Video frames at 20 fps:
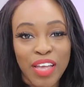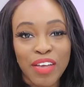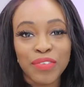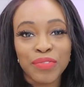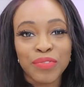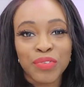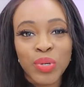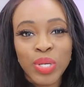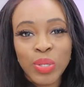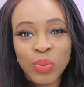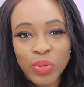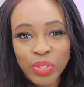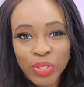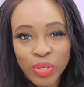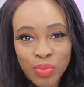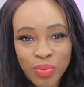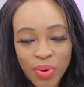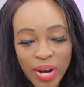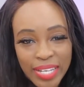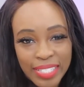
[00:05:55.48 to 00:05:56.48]
viewing what
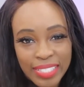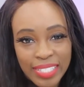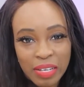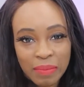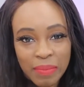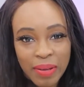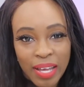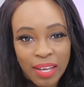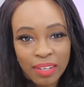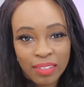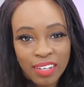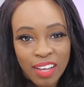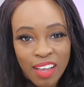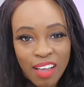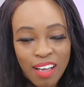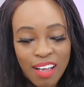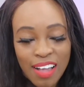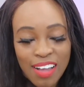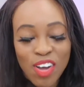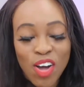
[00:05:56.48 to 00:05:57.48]
you're writing about,
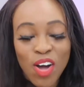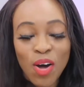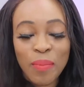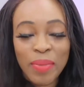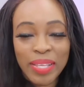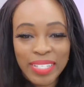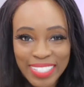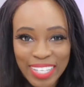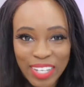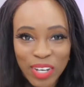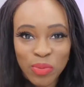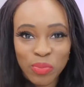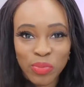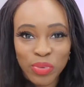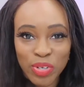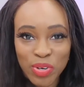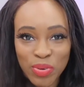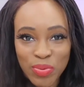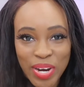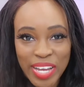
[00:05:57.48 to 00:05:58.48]
commenting on
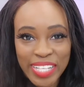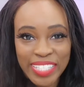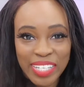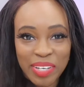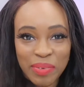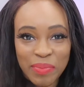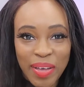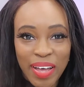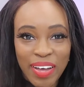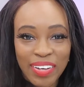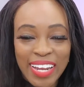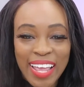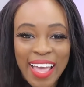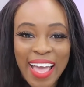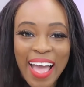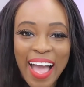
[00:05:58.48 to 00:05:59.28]
what you're writing about.